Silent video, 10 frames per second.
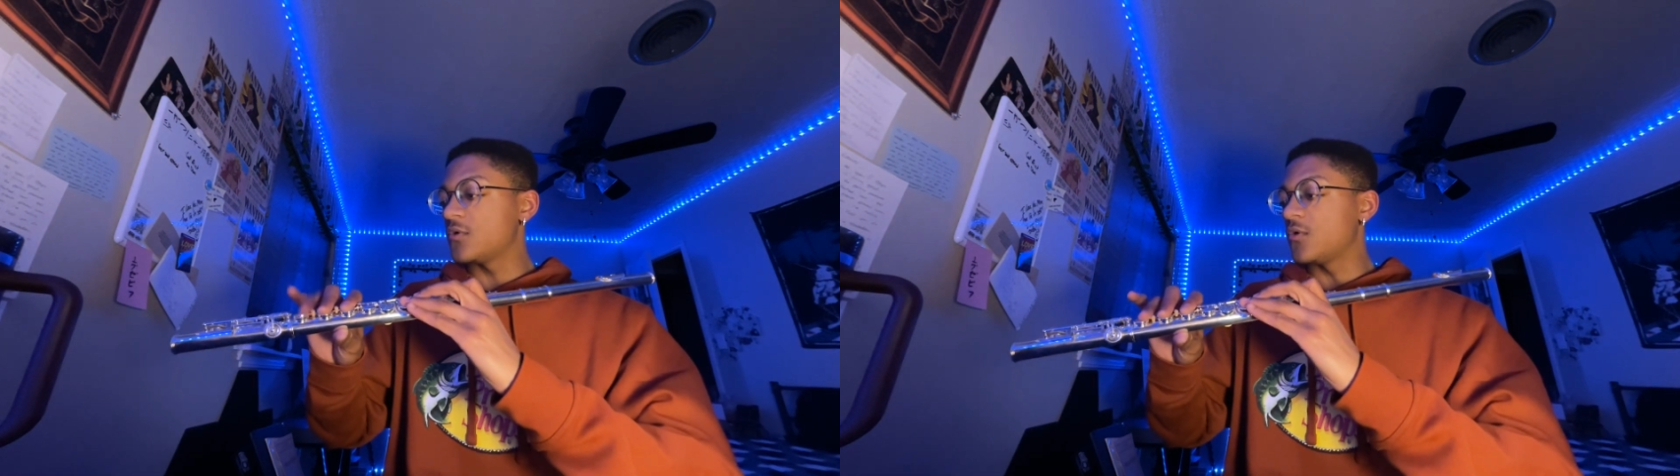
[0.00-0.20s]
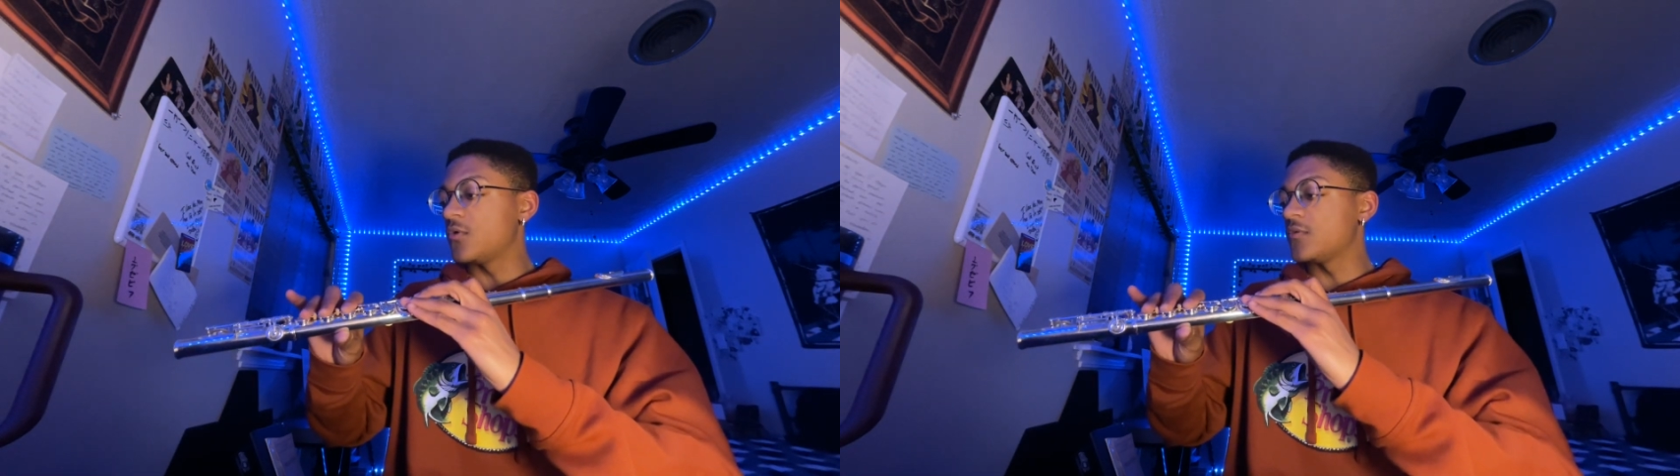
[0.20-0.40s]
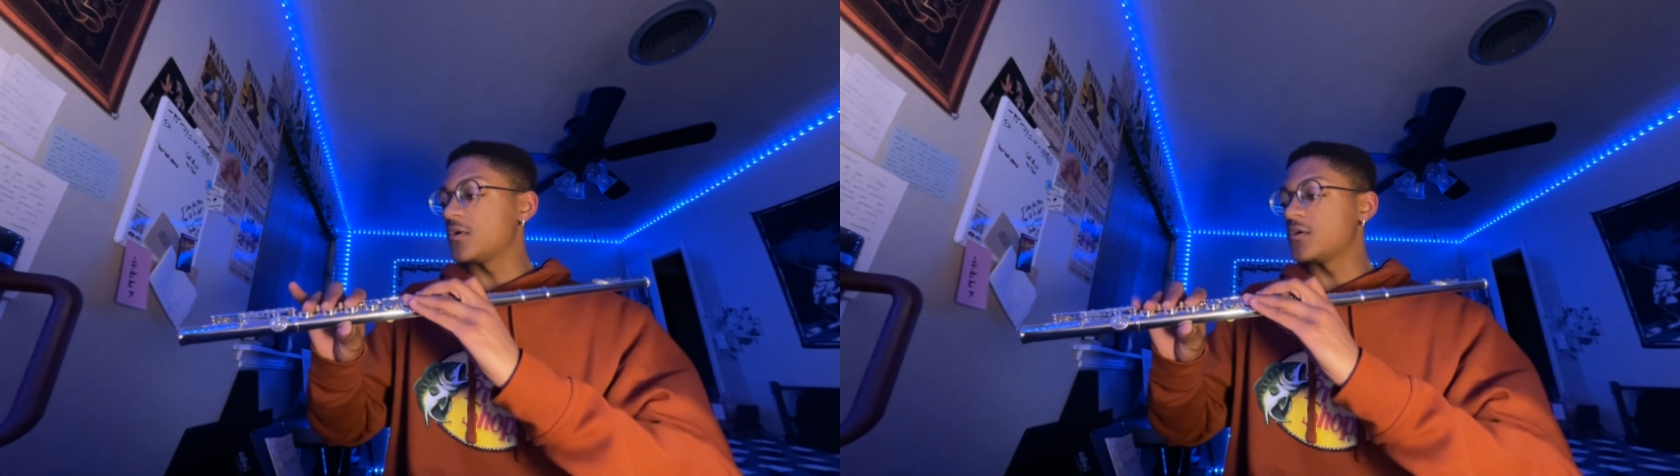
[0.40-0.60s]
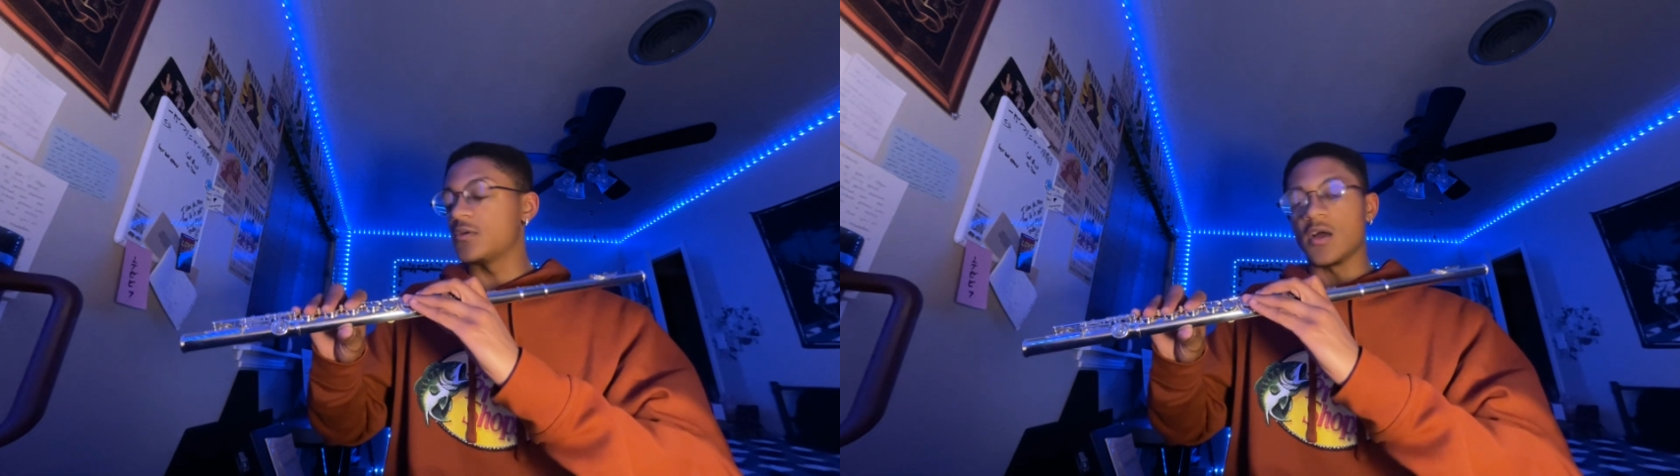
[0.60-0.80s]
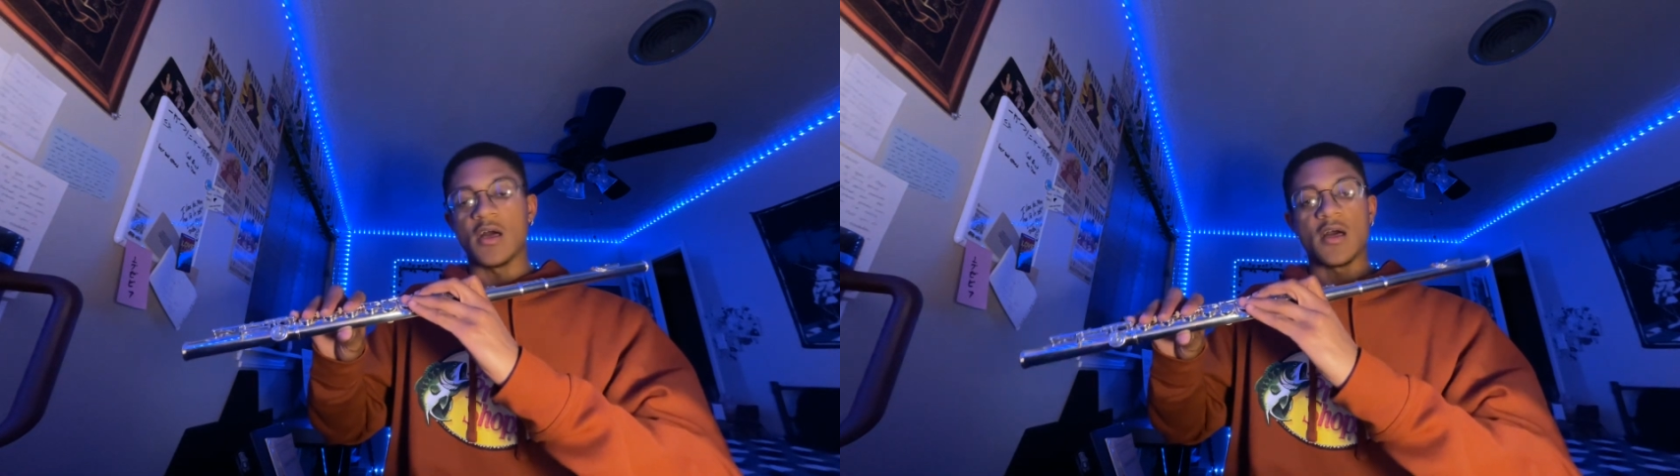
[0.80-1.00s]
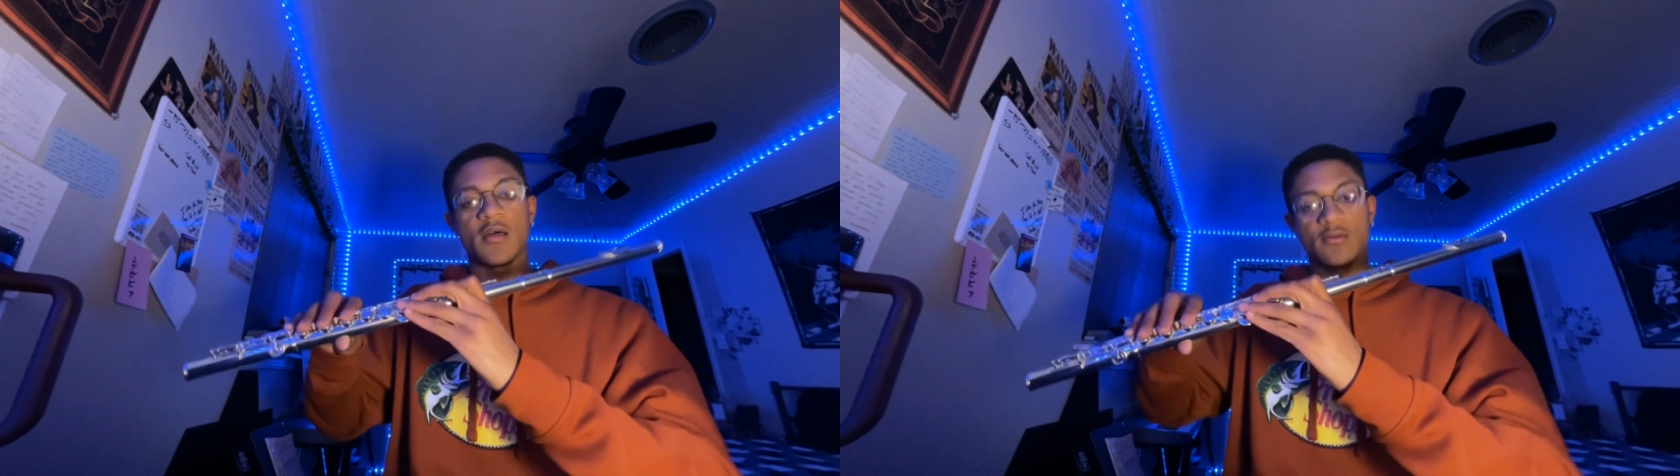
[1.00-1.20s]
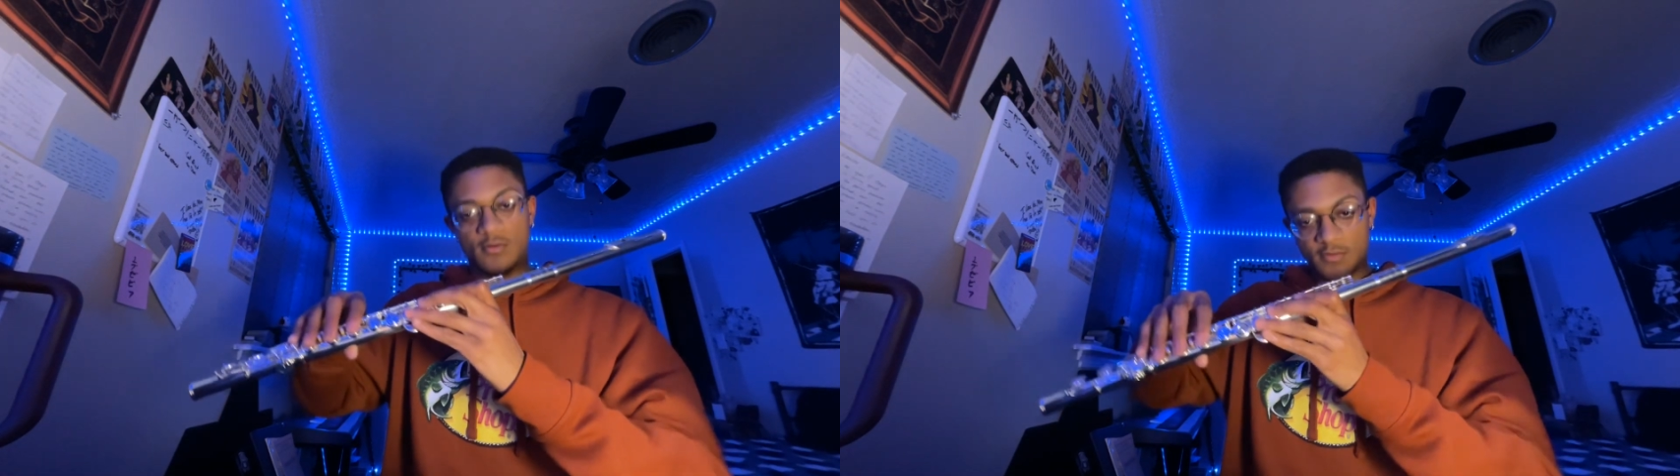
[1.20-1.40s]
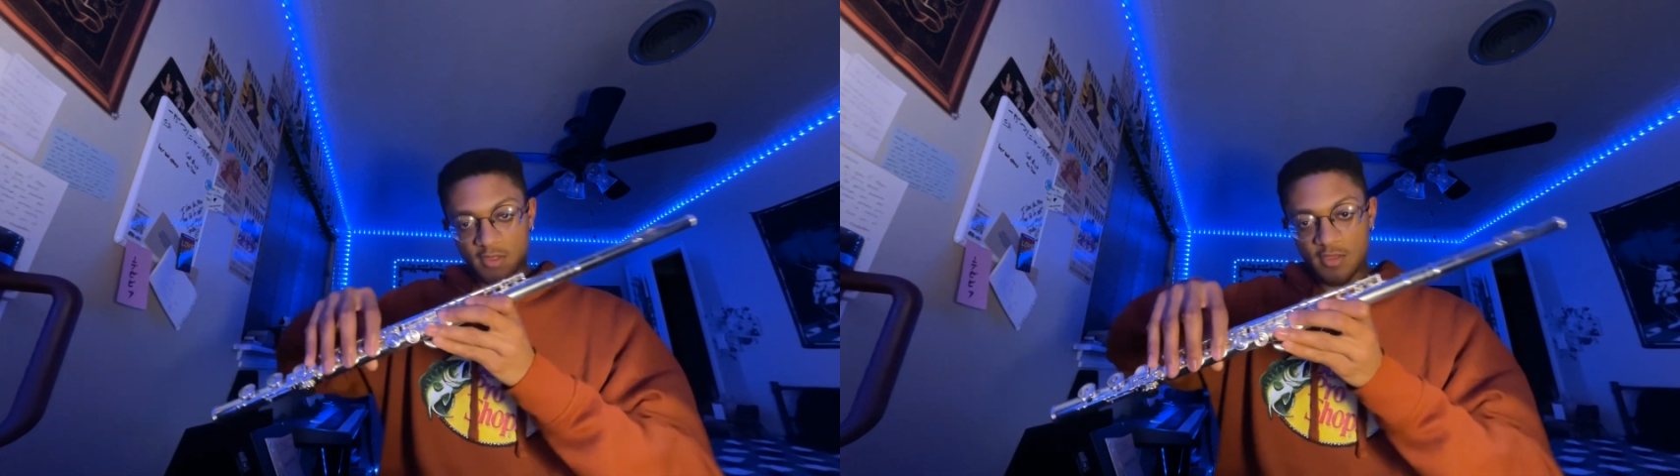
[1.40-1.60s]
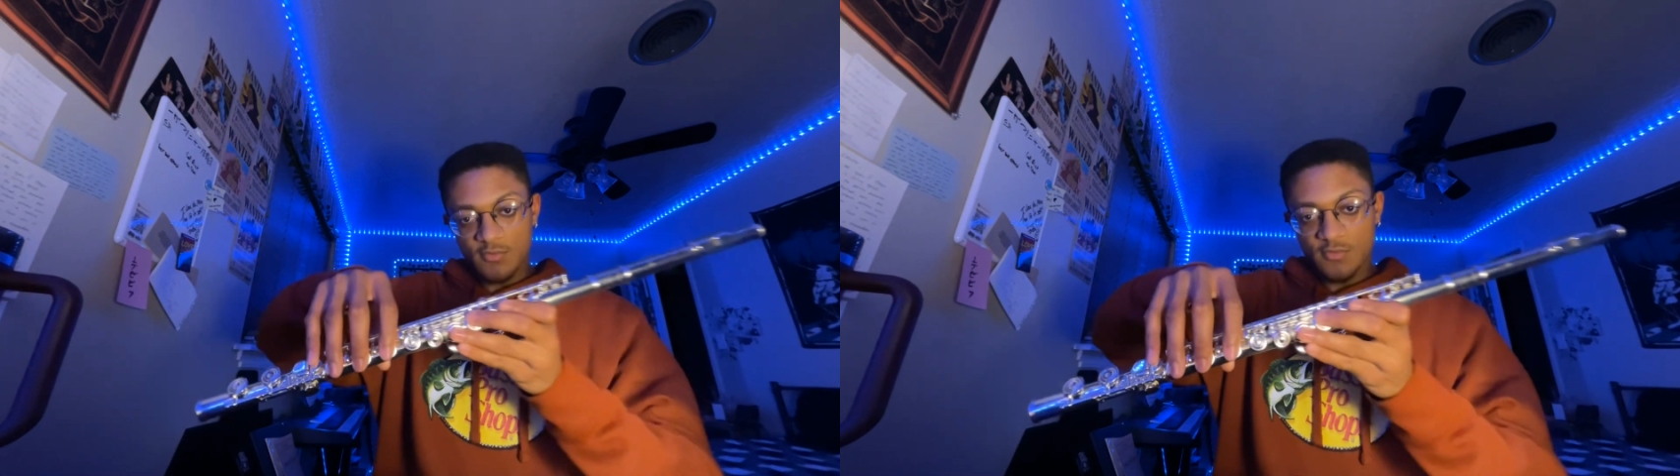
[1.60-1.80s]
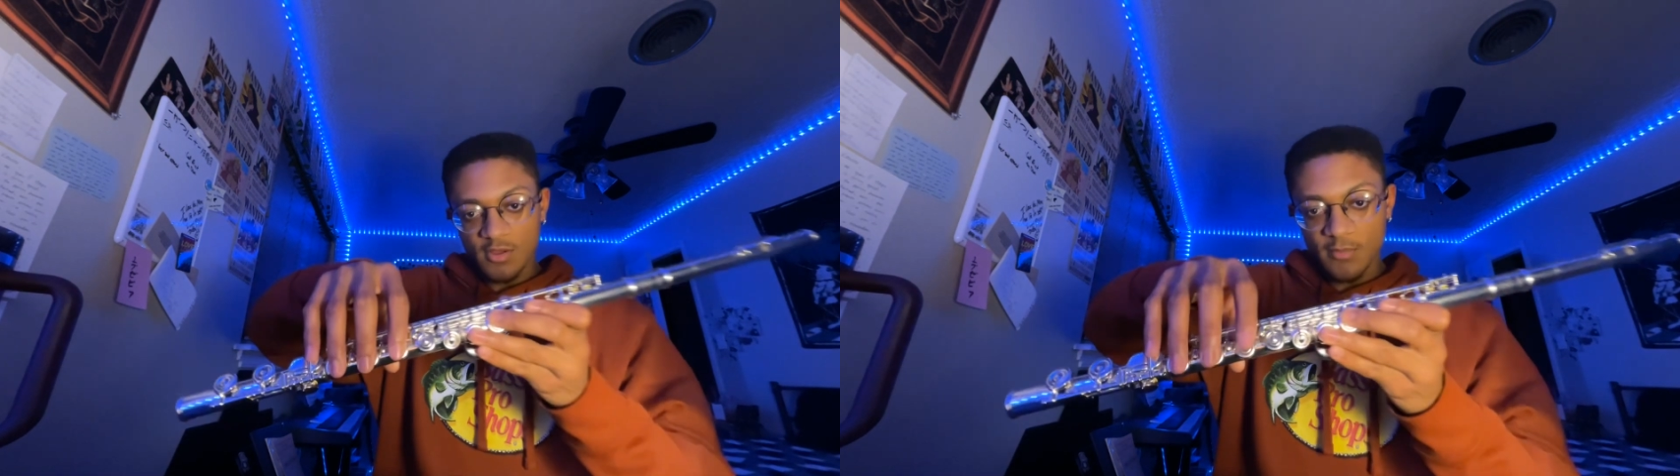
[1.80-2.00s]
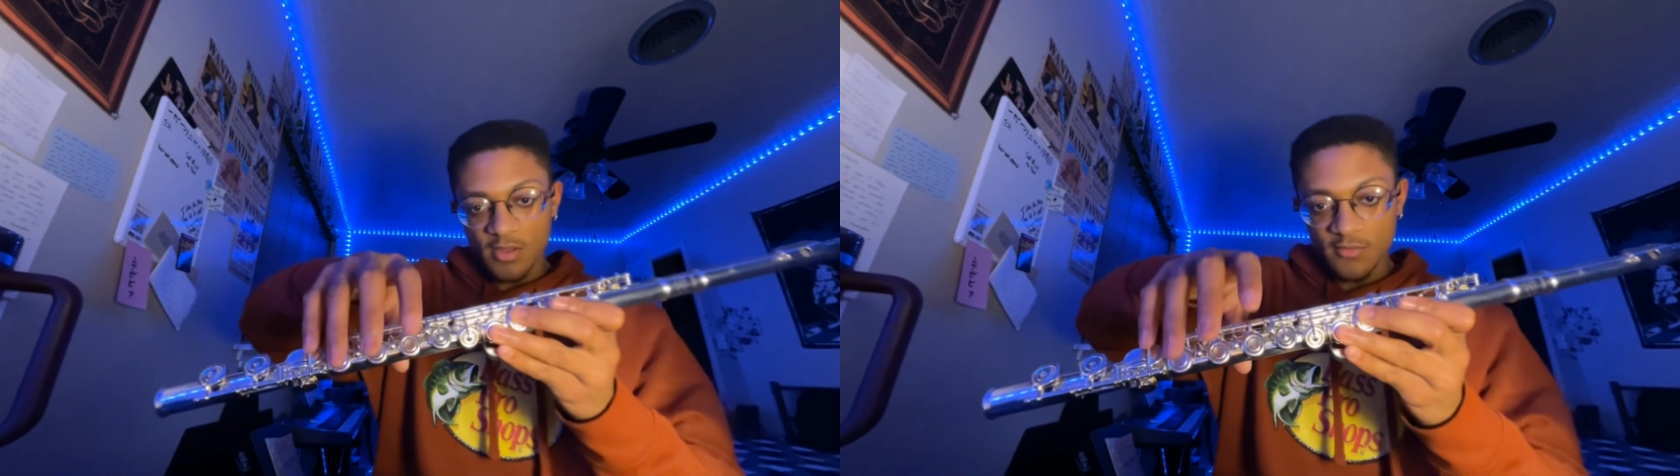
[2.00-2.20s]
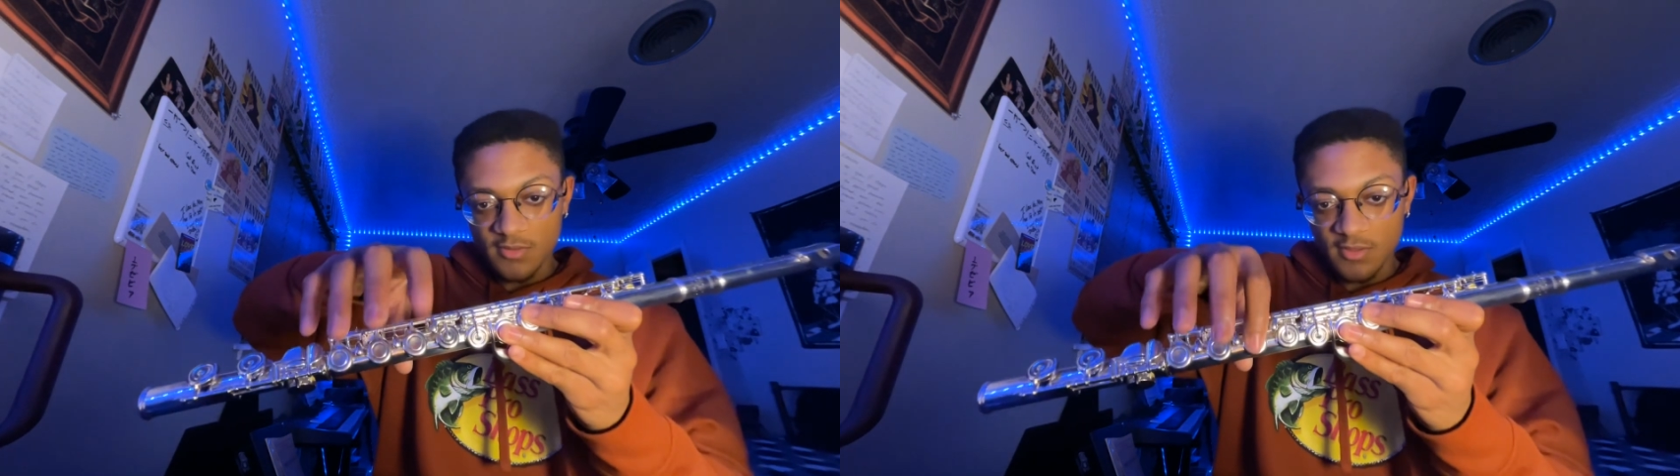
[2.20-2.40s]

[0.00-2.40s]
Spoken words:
over on the keys we're talking about,